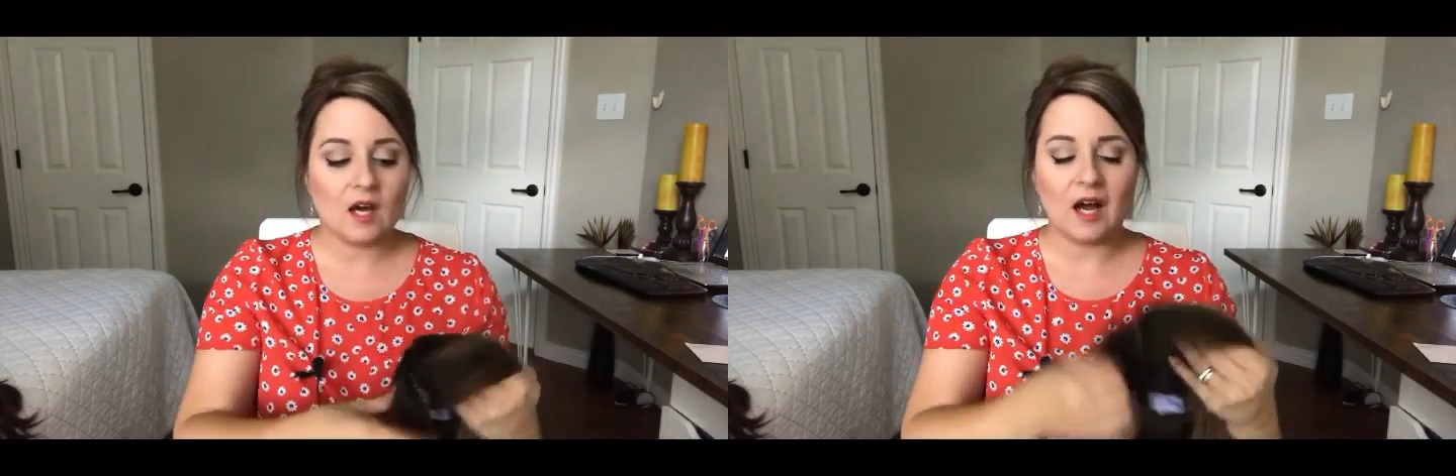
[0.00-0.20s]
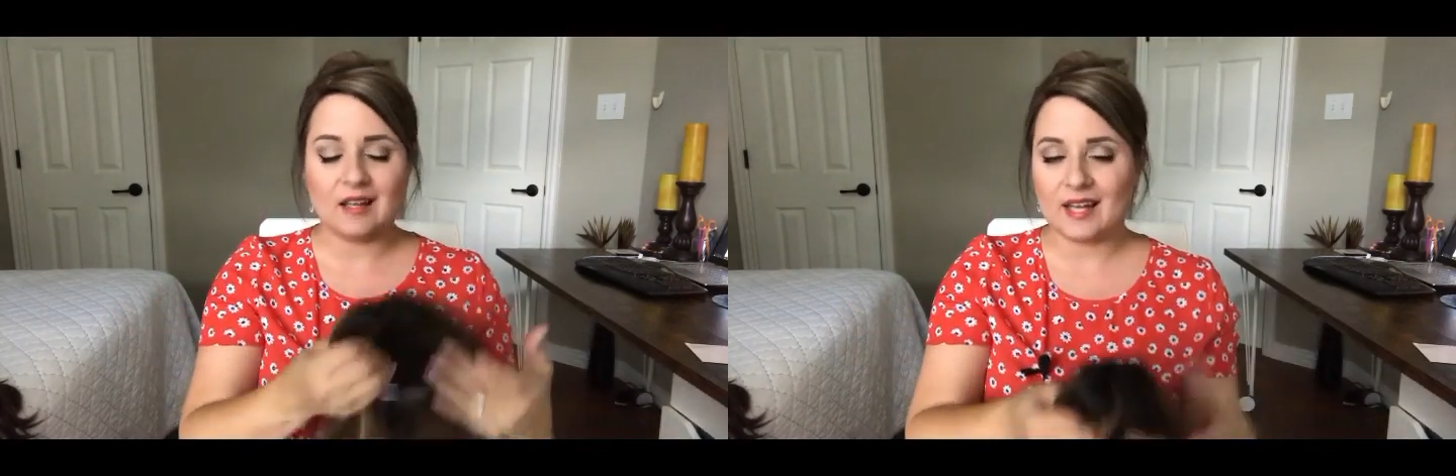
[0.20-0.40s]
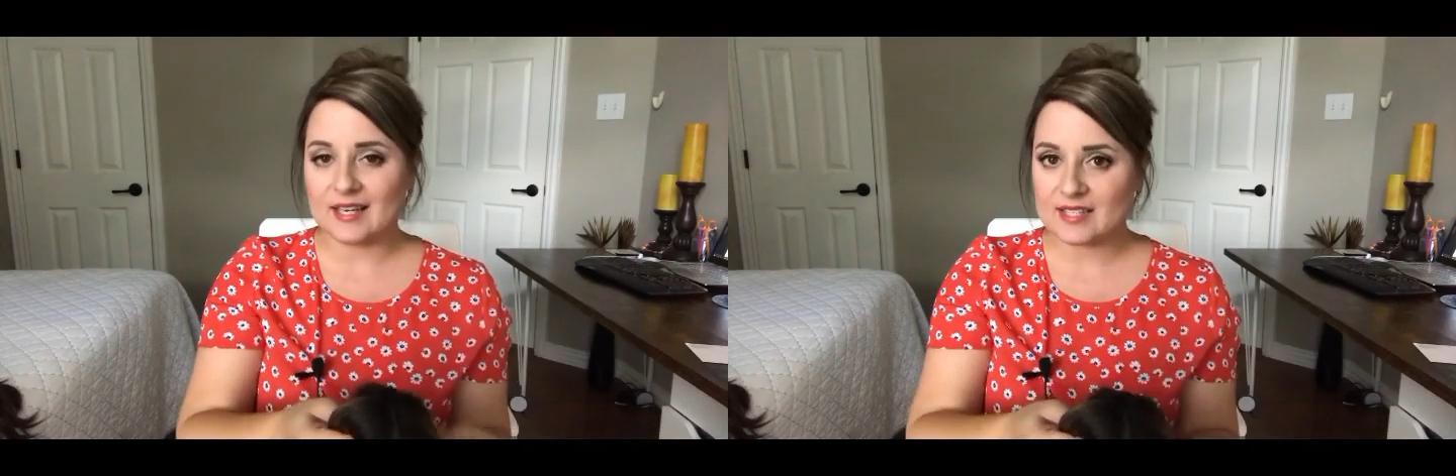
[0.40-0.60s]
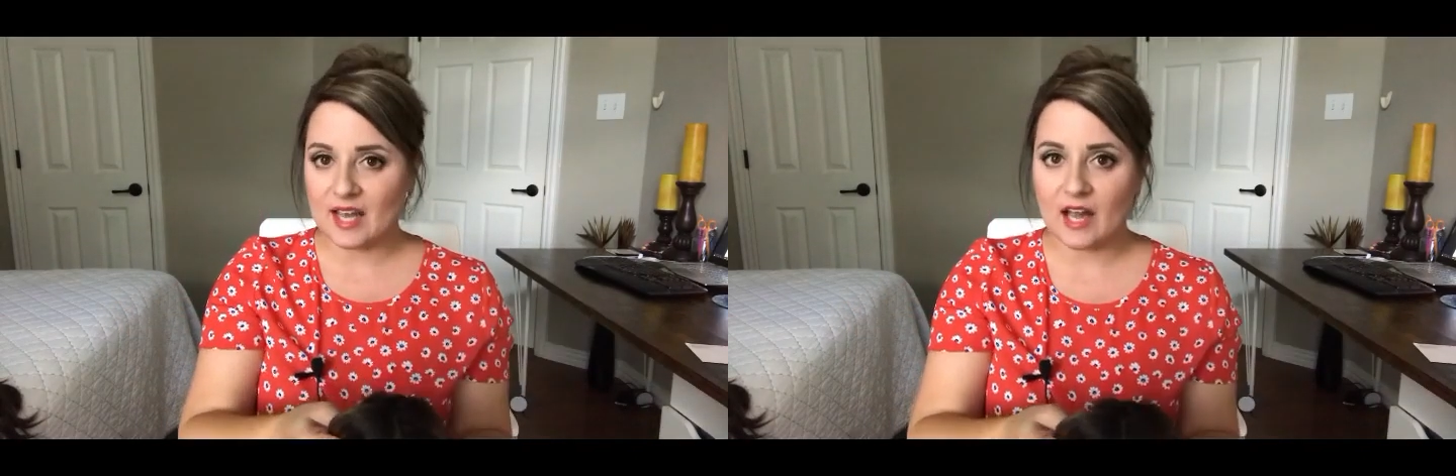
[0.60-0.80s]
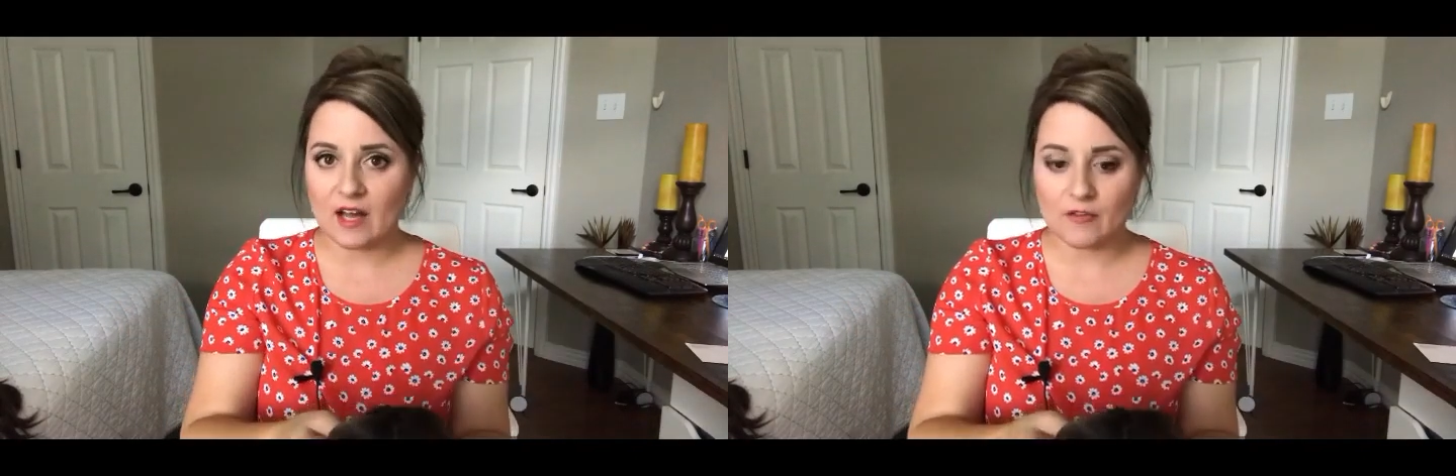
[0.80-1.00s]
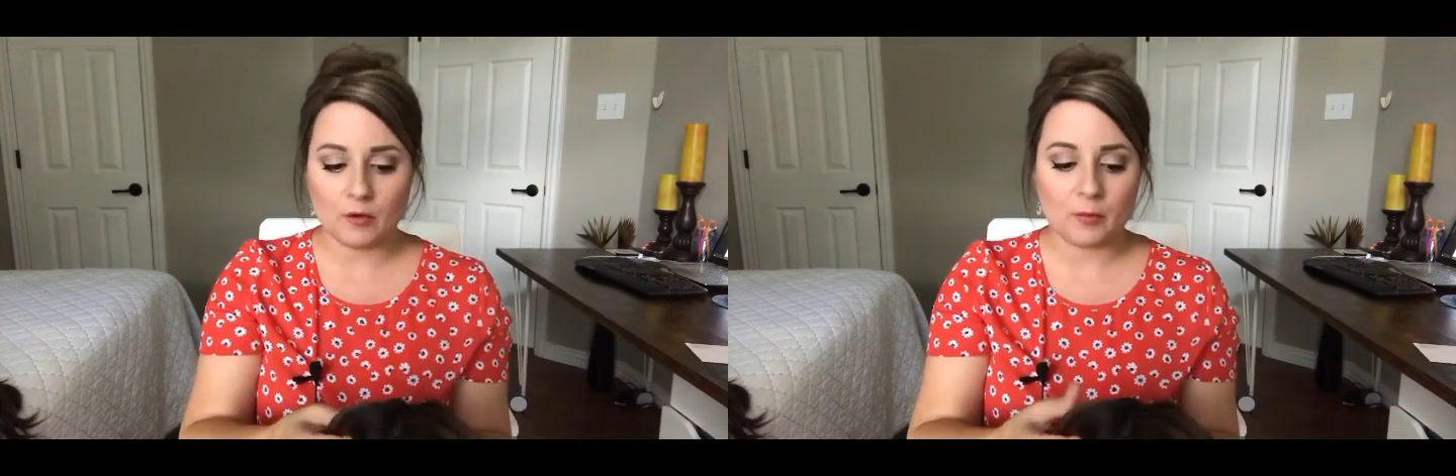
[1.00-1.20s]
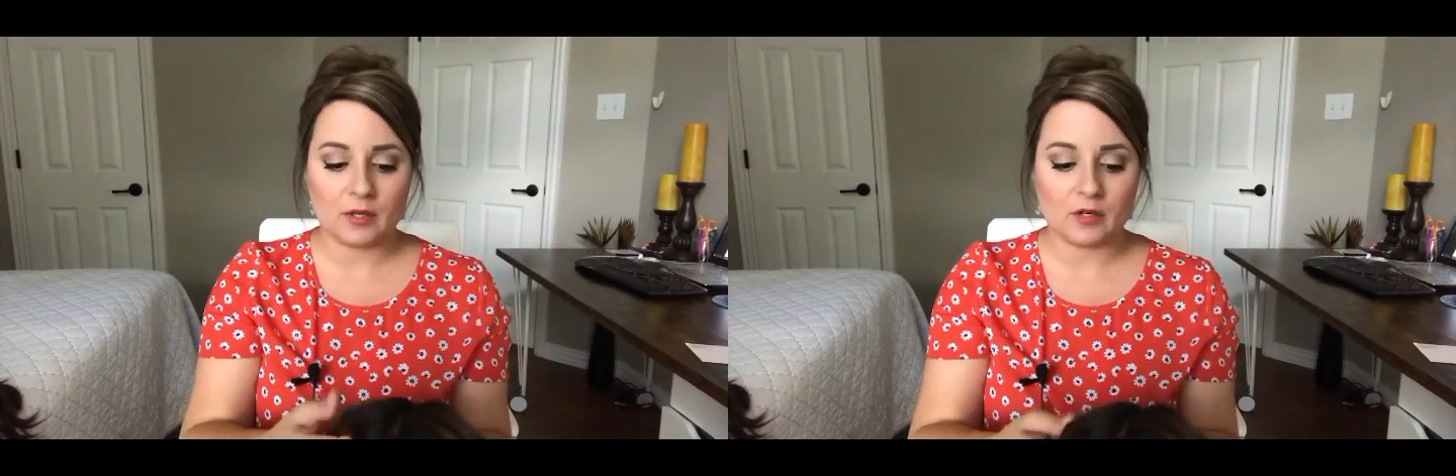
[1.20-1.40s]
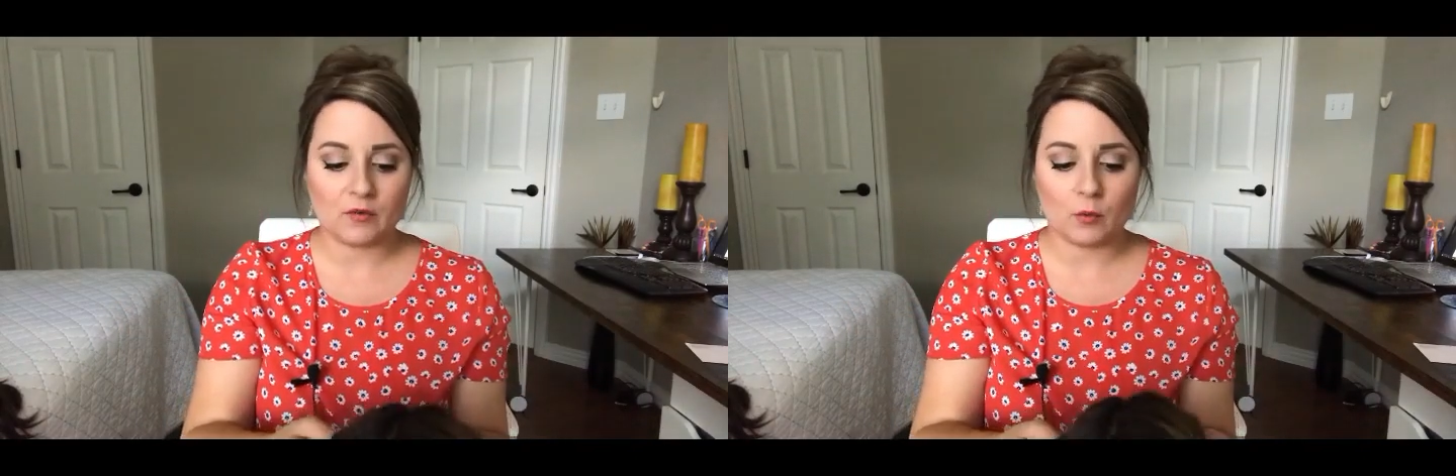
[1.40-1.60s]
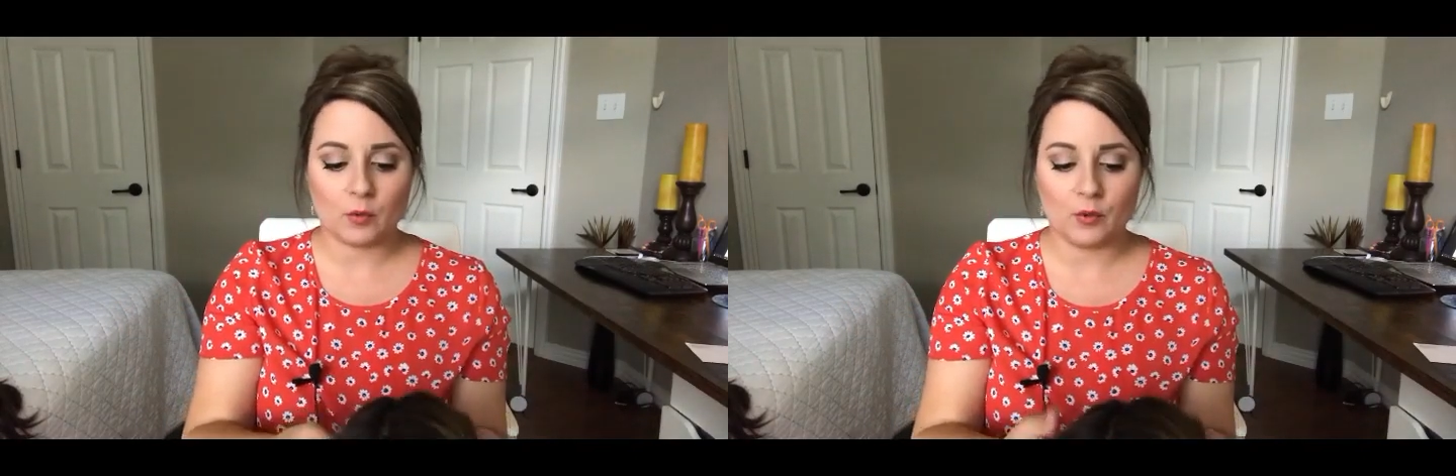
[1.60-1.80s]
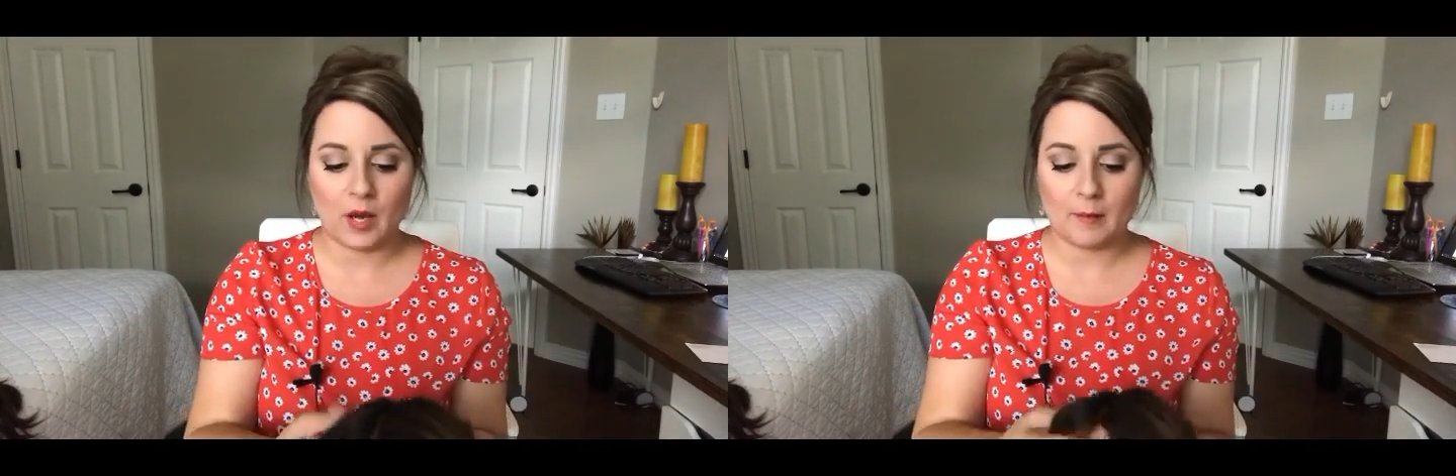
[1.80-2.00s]
I like to have a bit of a
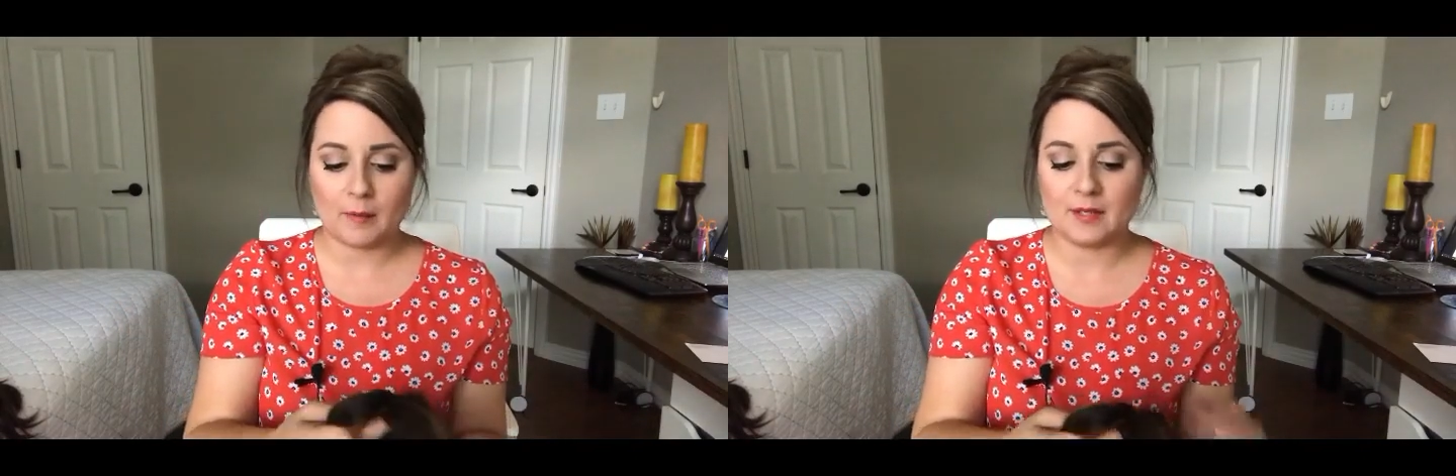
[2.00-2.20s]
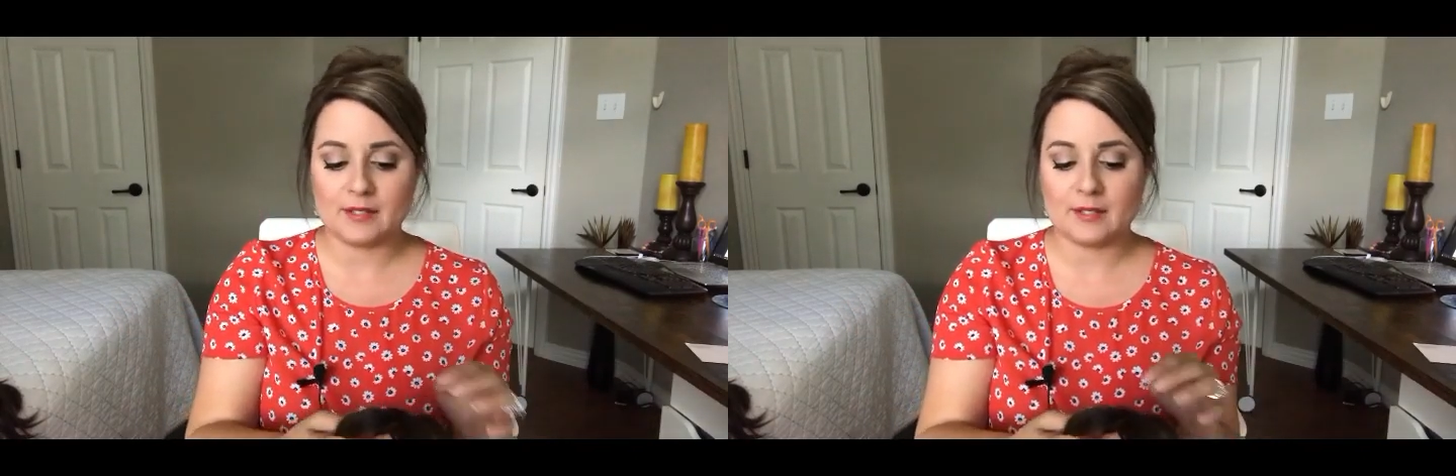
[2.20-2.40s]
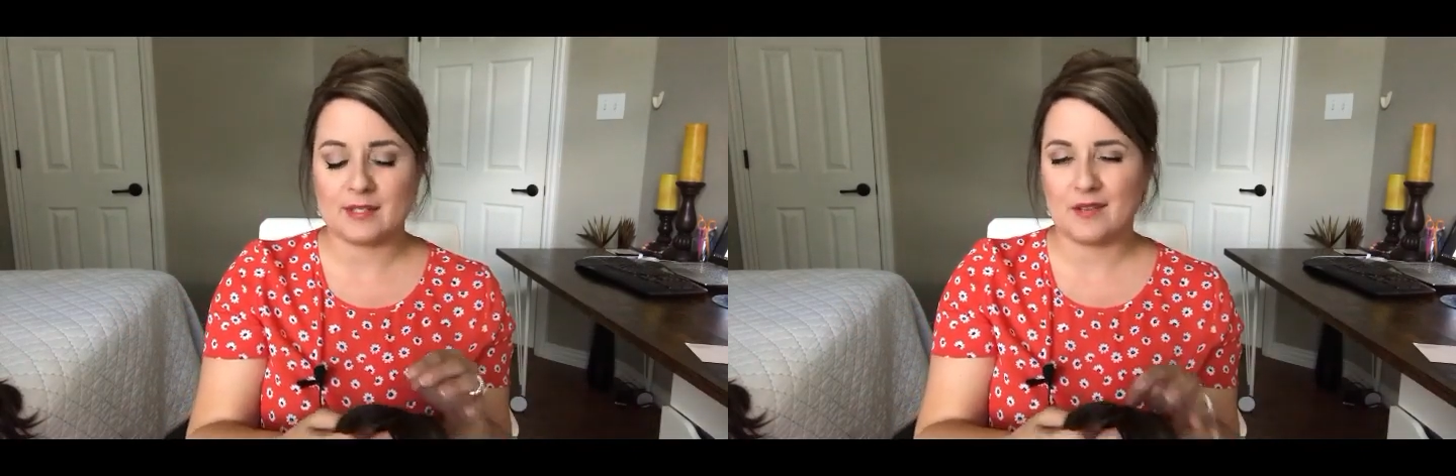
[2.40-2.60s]
root on my pieces.